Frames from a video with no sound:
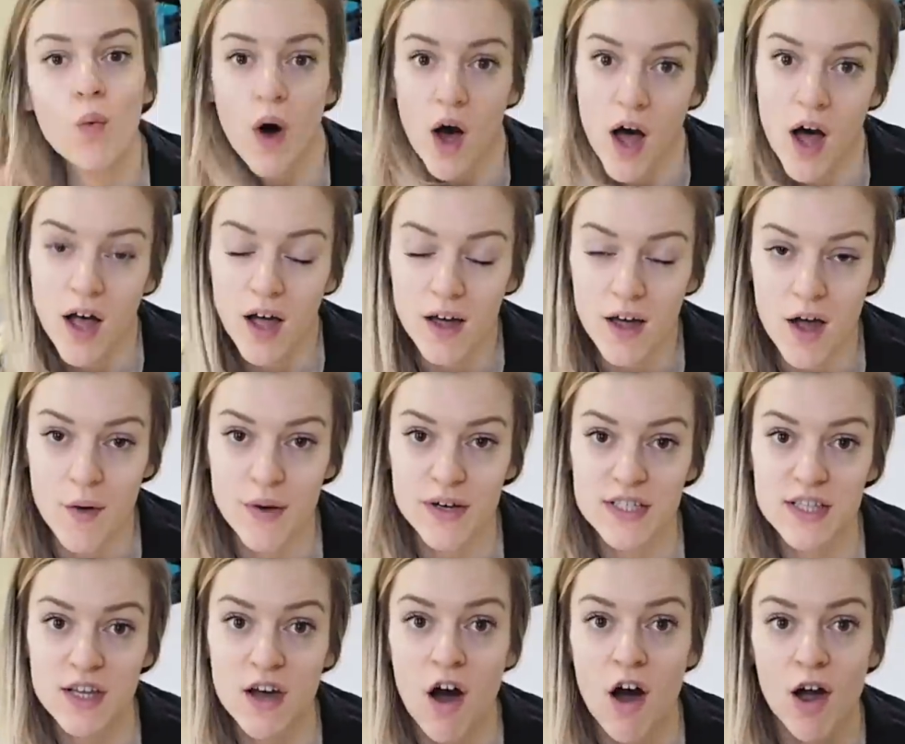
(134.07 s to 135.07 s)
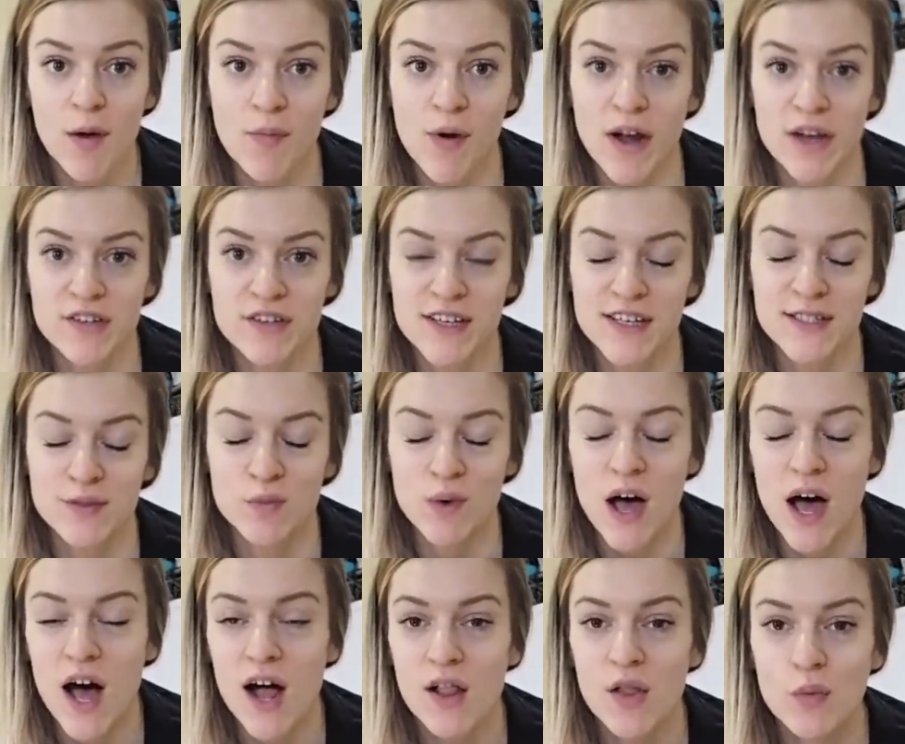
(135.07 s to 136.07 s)
Work. I went to the chiropractor as
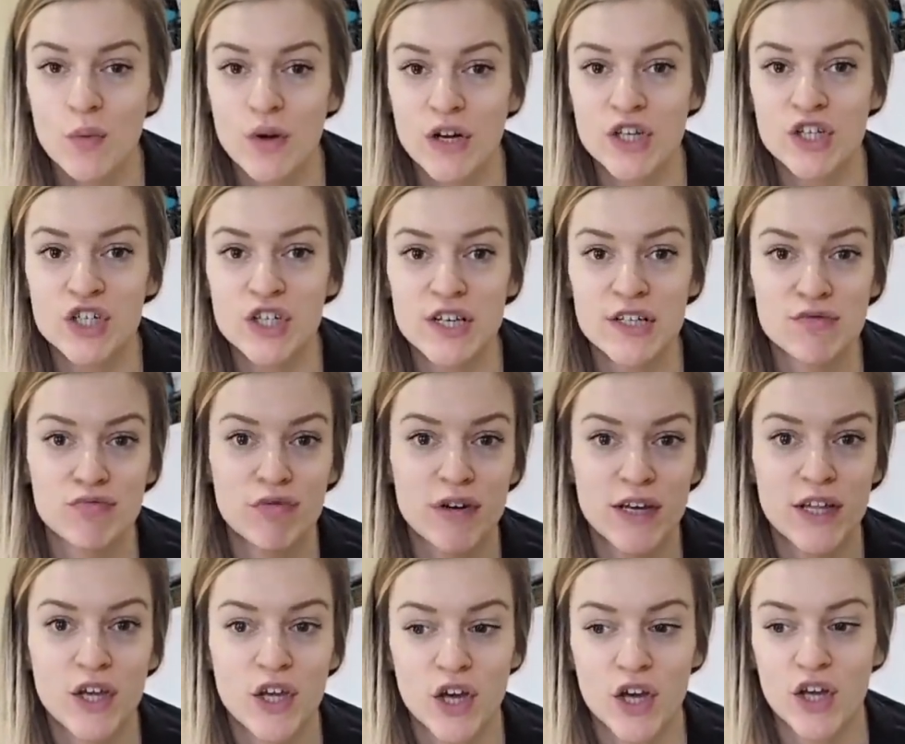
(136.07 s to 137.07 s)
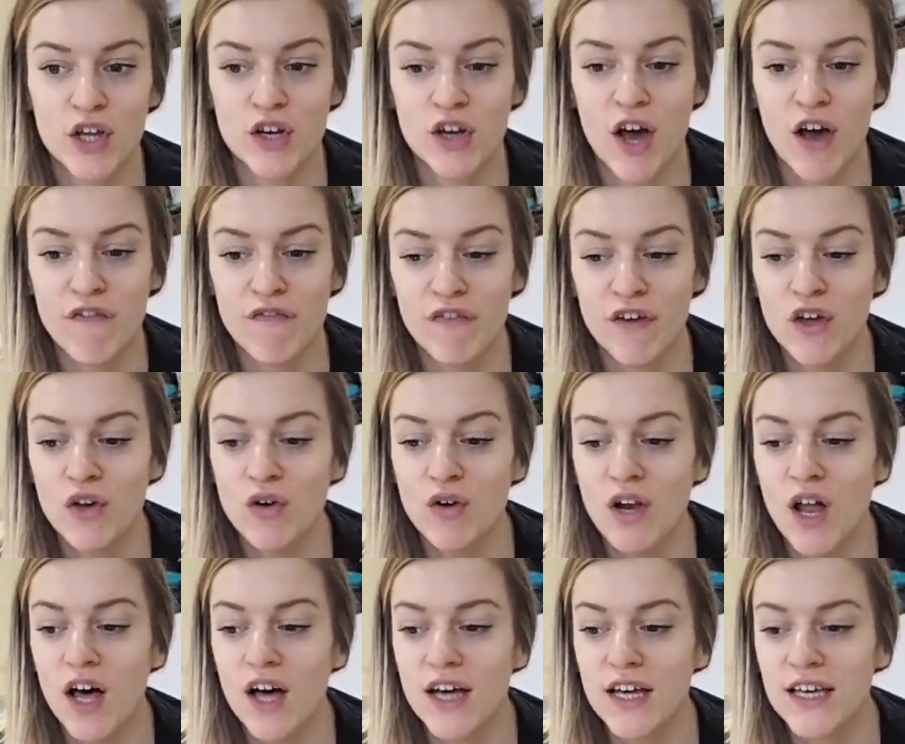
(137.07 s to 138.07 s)
well, which is really good. I feel
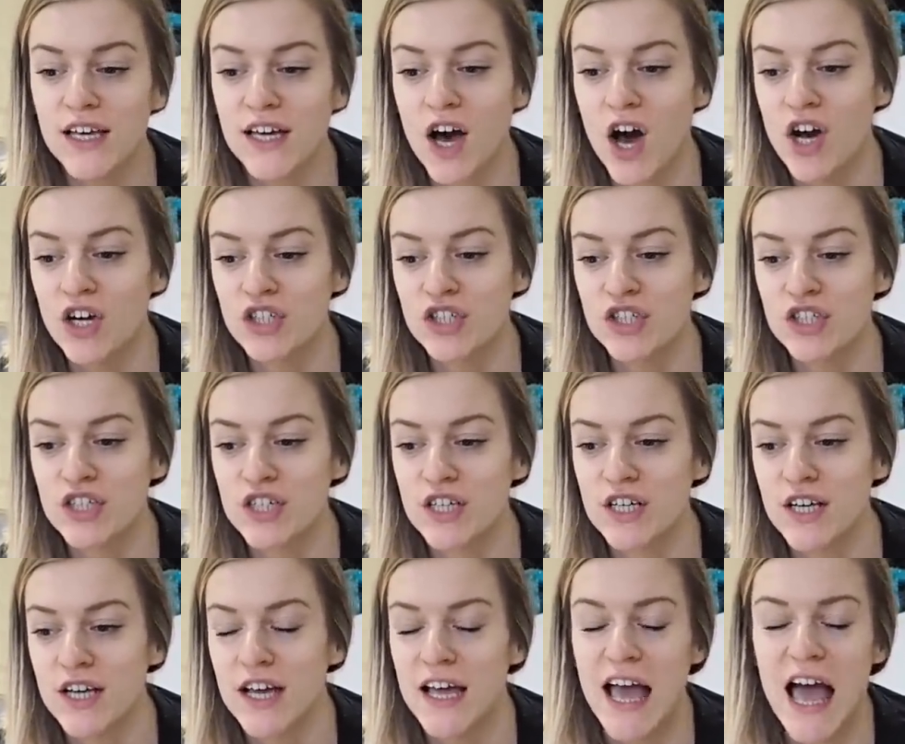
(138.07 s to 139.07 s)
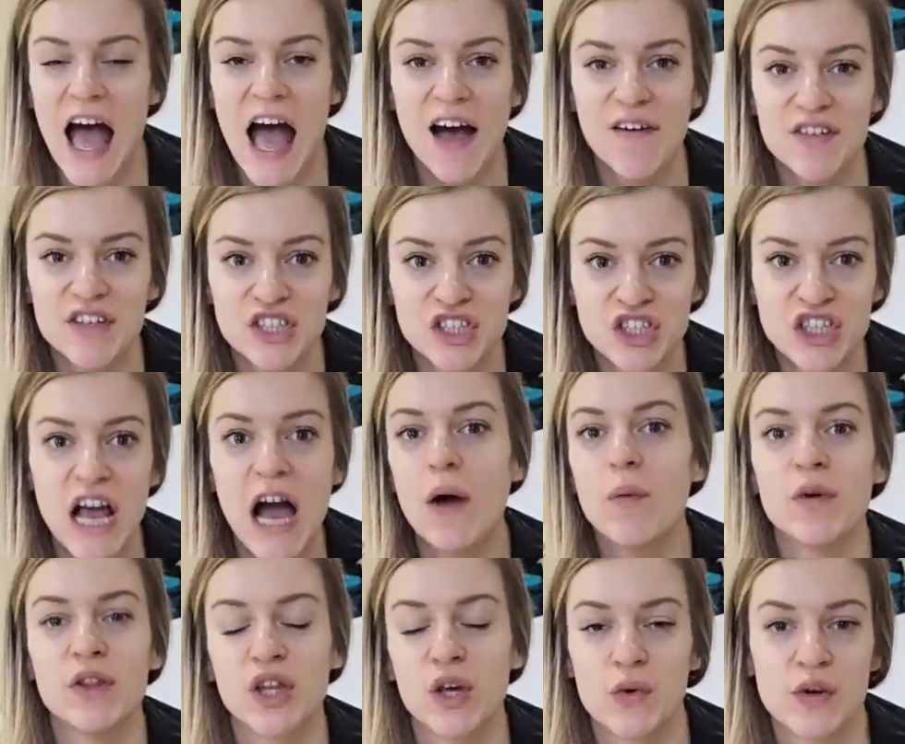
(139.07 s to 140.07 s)
like I should have a
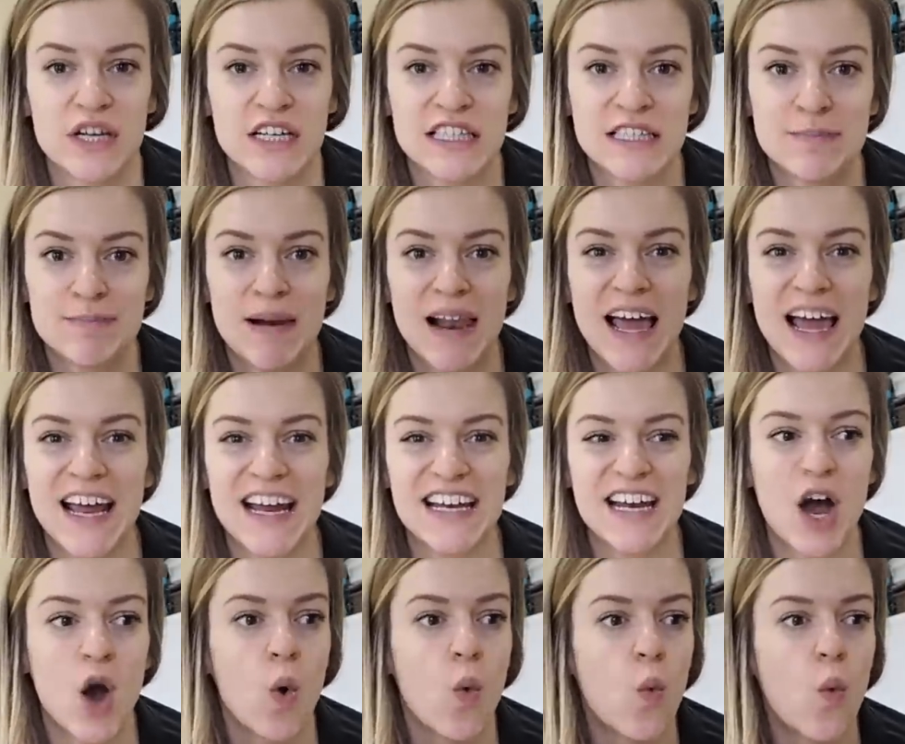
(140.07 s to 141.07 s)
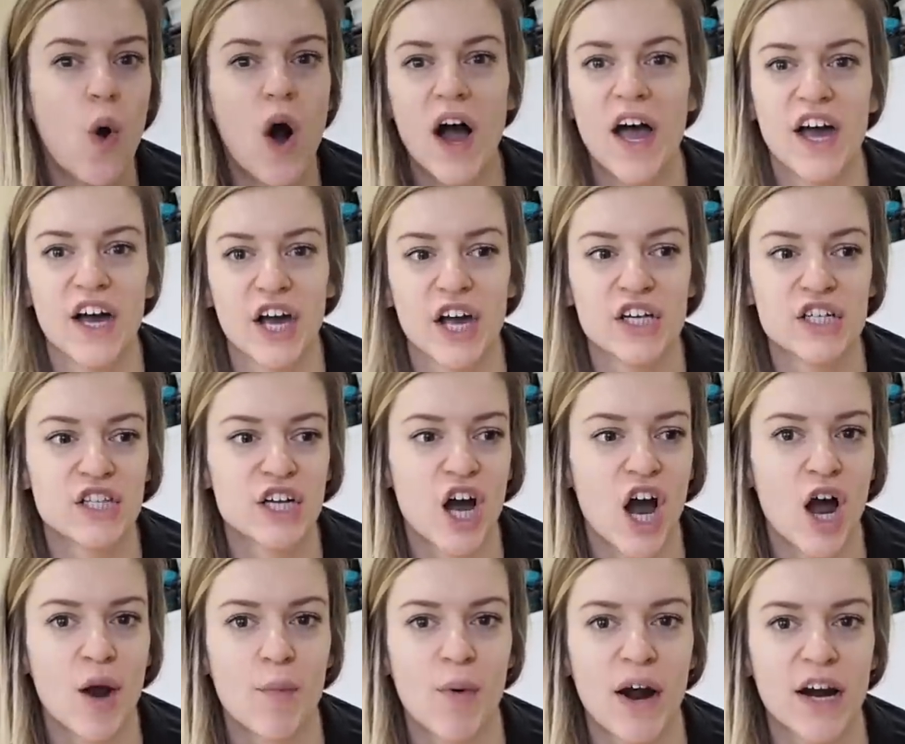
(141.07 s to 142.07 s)
chat with you and explain why I go to the
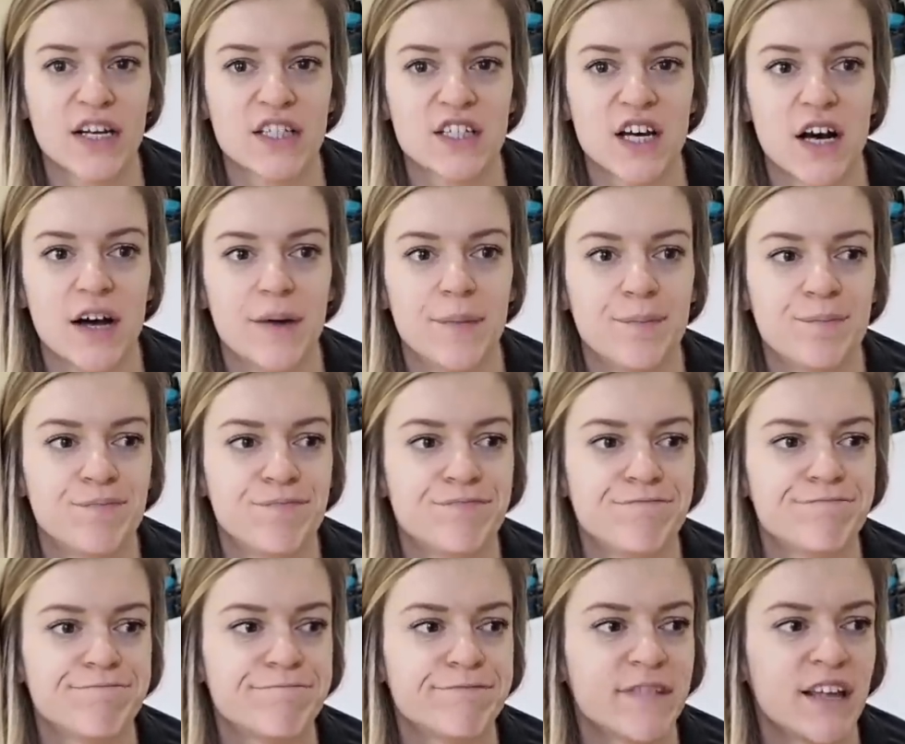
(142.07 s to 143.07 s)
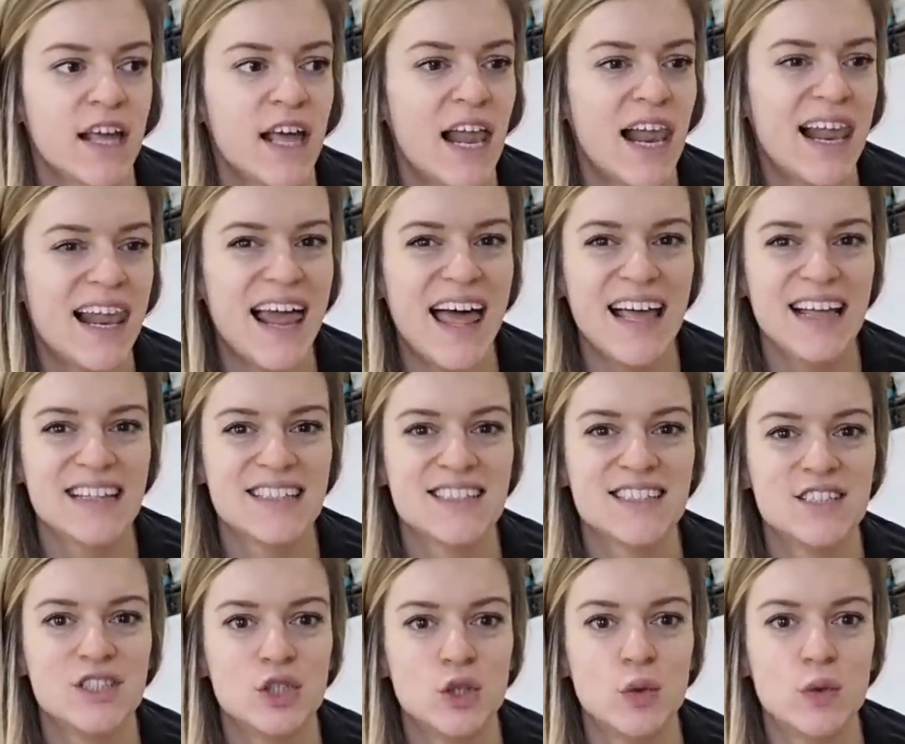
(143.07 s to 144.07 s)
chiropractor.
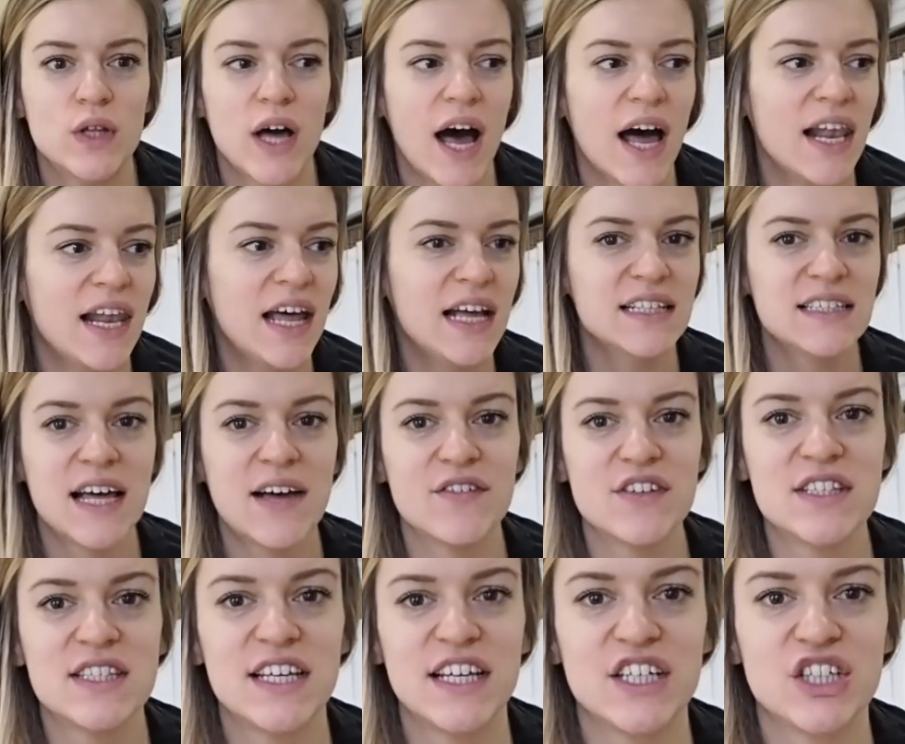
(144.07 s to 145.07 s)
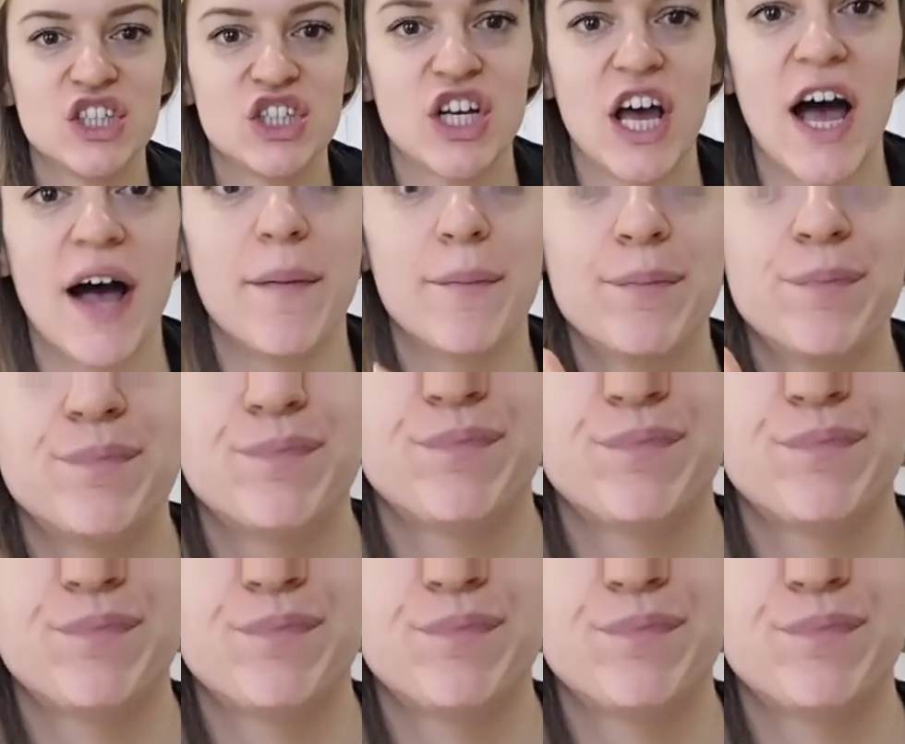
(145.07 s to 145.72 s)
Let's do that. Let's have a sit and chat.